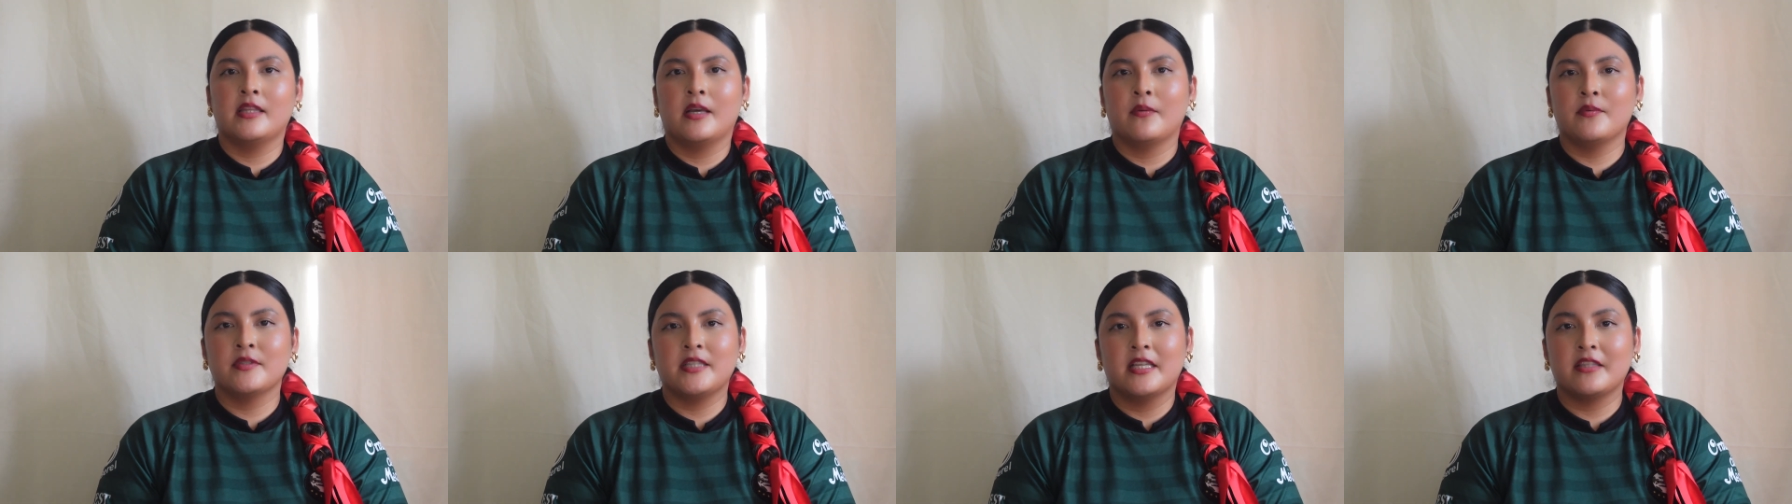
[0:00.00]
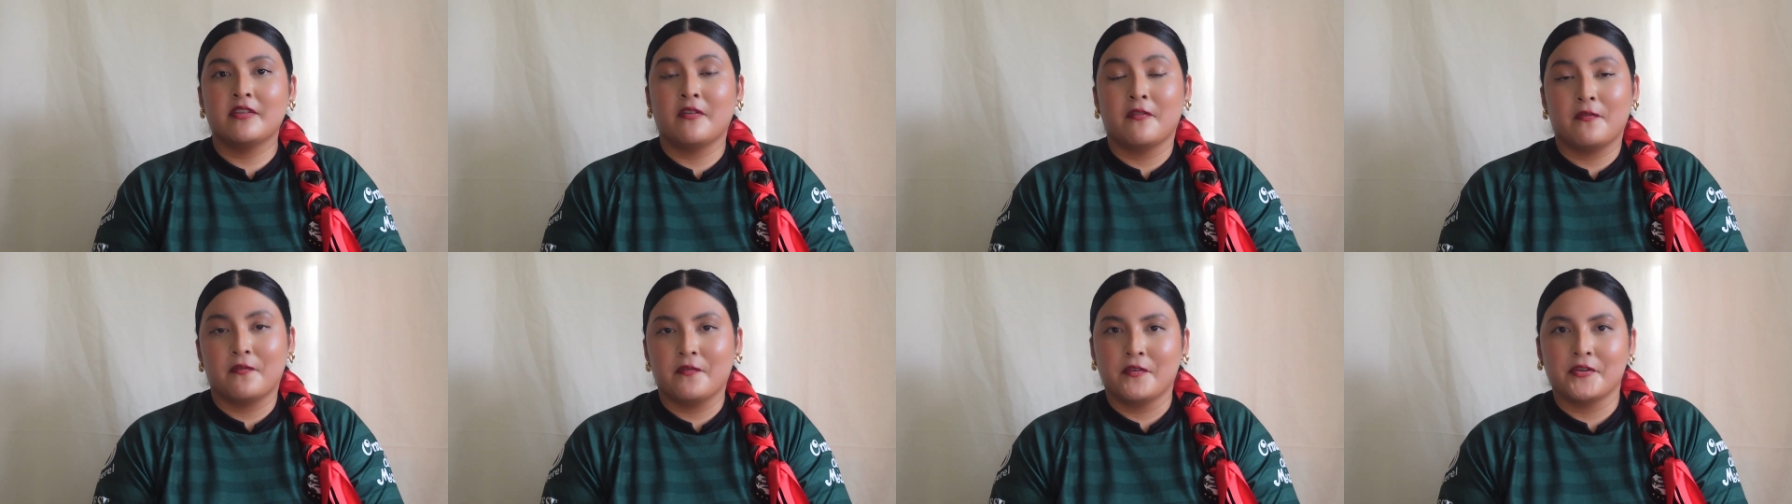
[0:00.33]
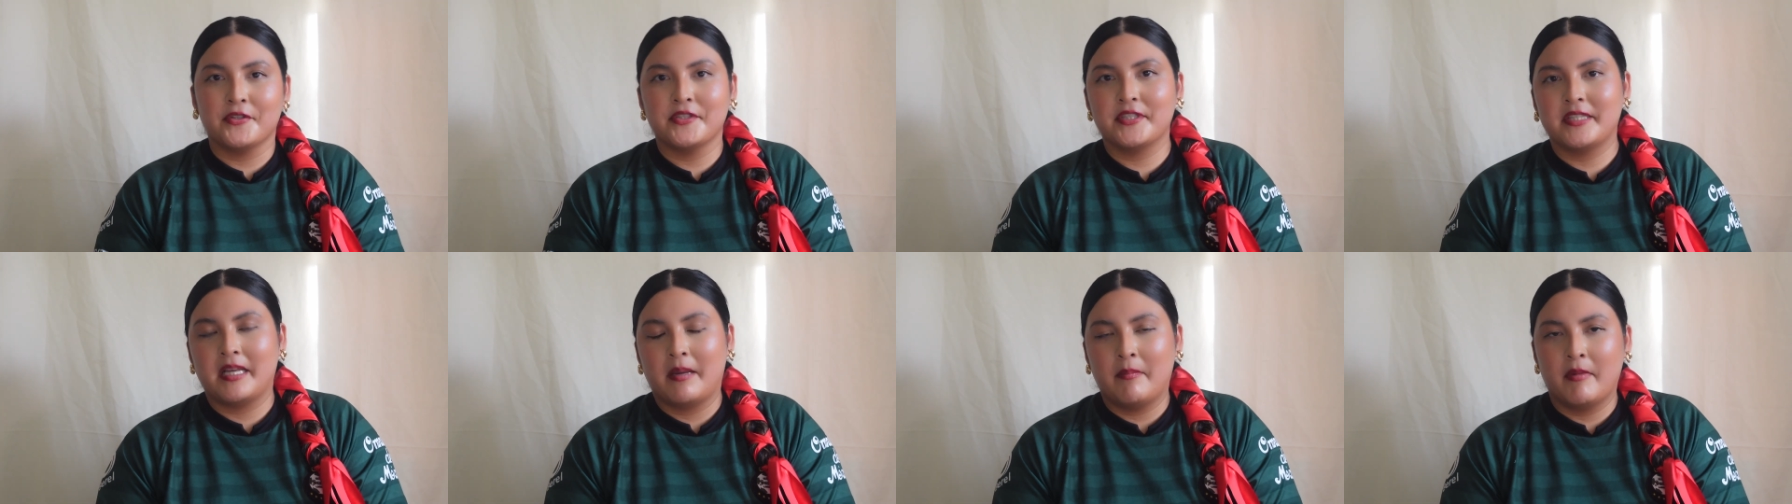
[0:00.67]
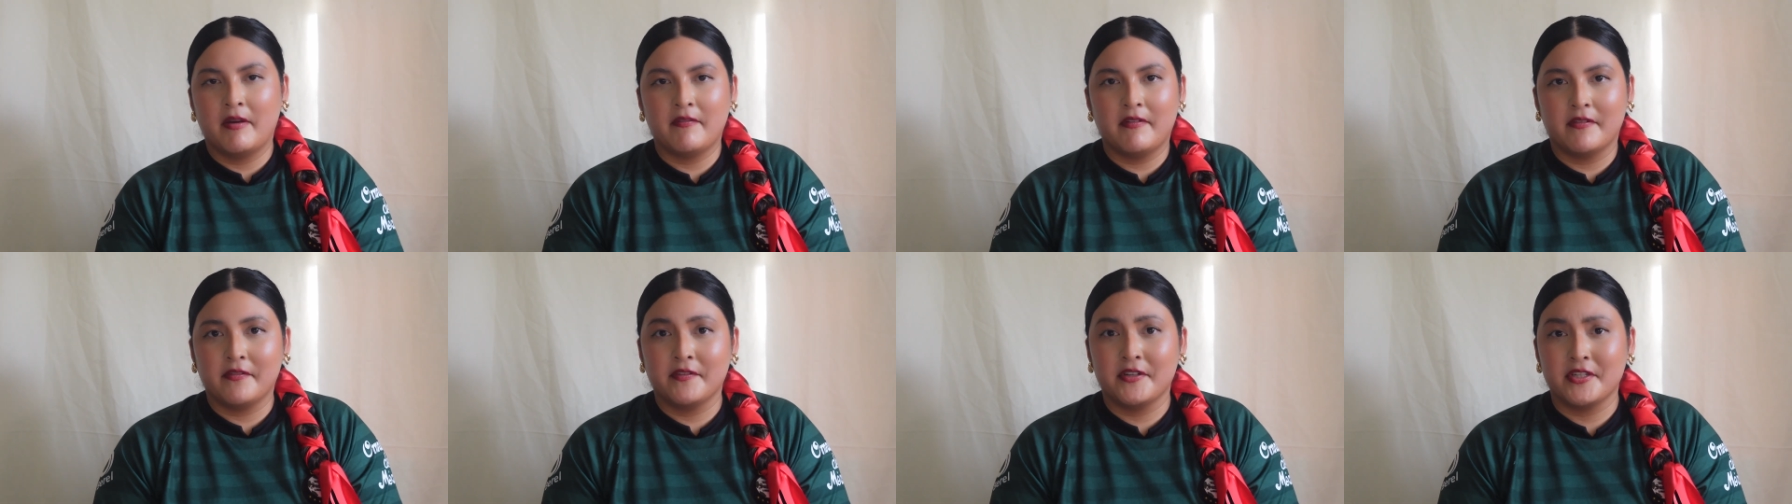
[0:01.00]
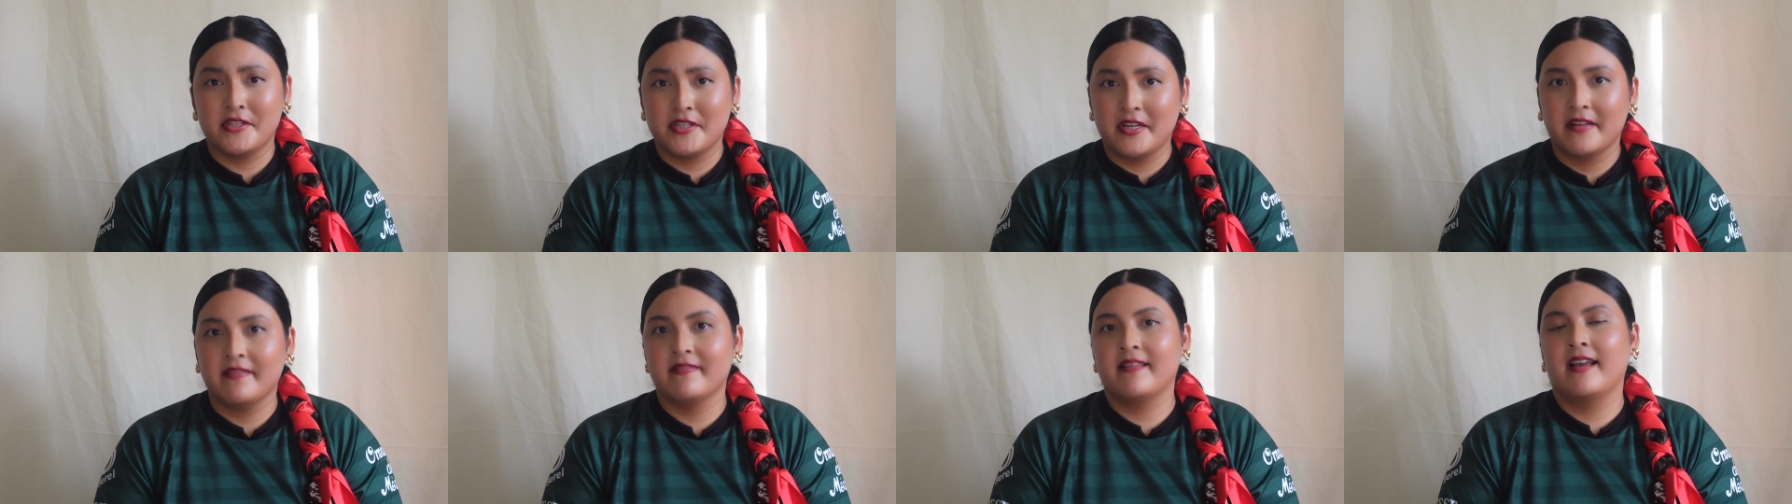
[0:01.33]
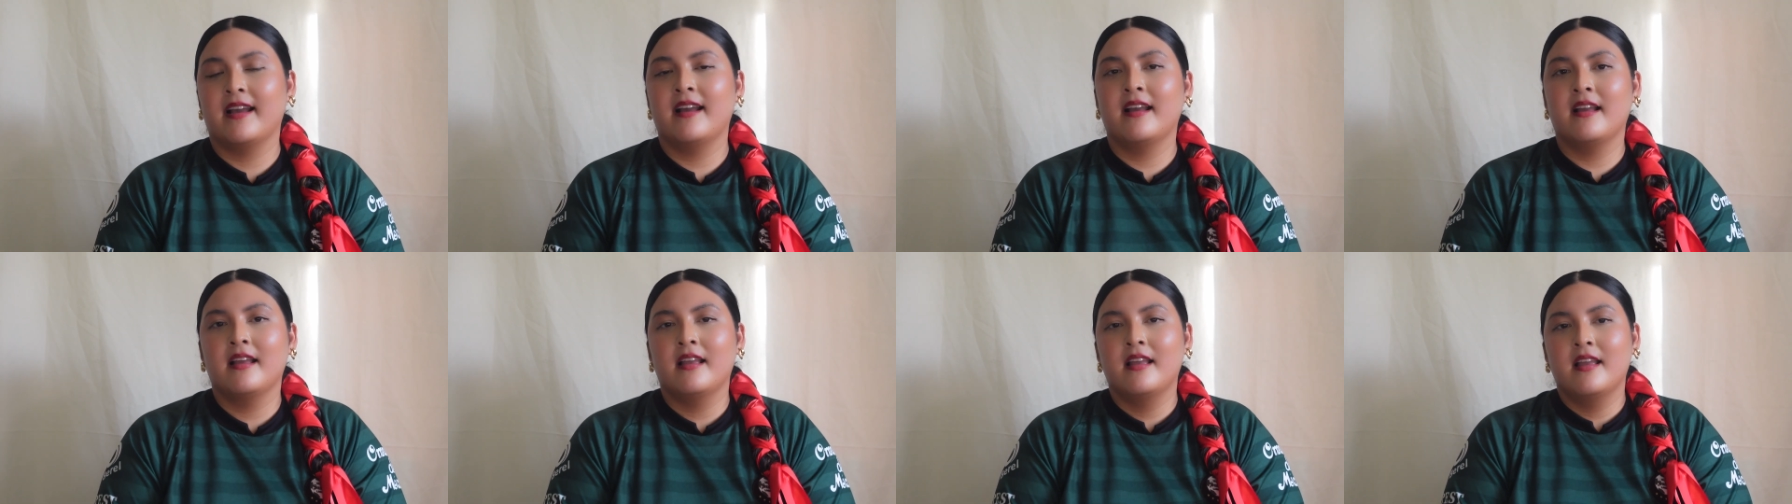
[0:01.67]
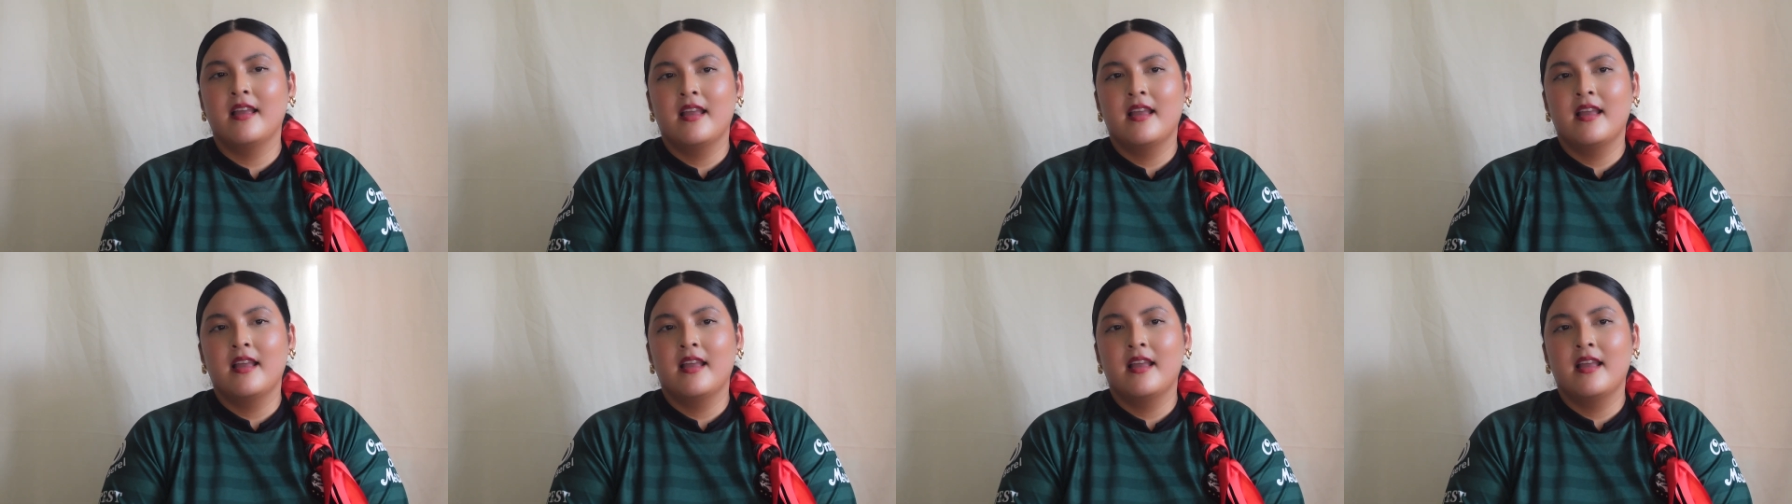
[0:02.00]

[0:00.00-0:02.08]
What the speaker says: that was like the first time I've ever done that.